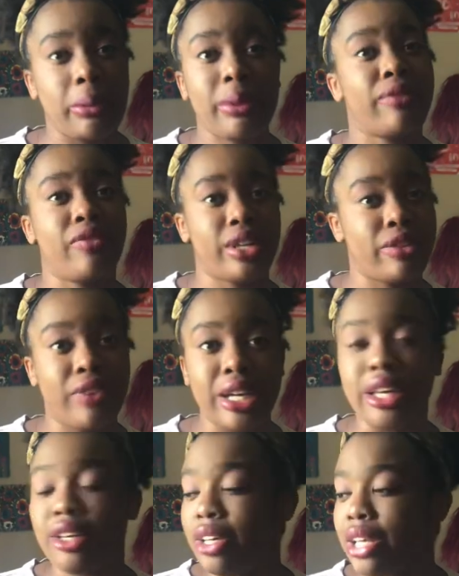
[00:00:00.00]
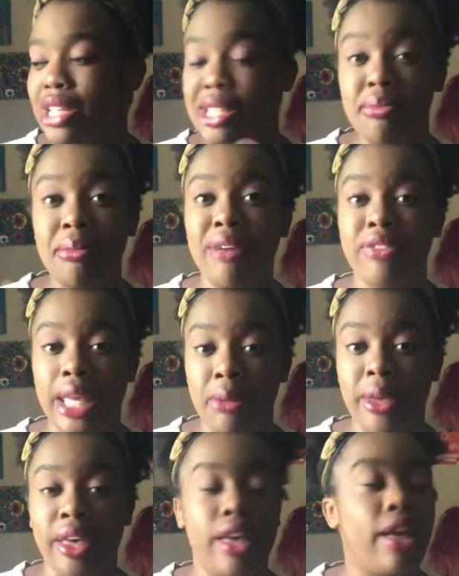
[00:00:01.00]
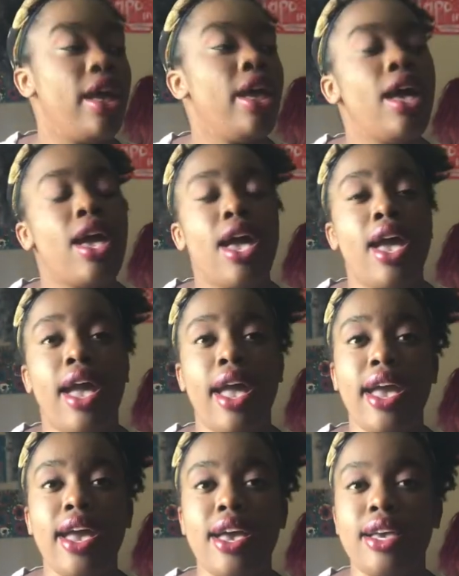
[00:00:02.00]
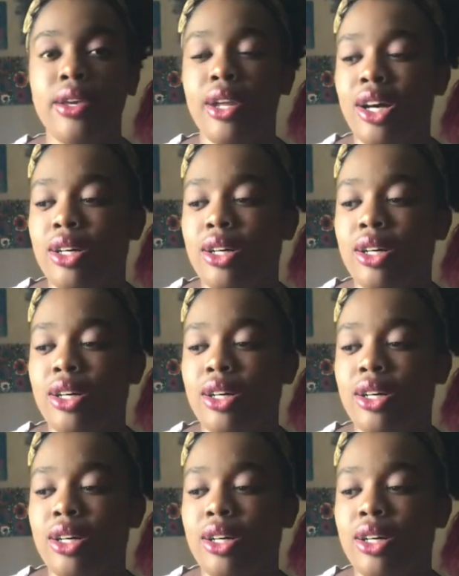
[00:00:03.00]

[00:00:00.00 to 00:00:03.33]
me but for the fucking cook and sleep in my fucking bed. And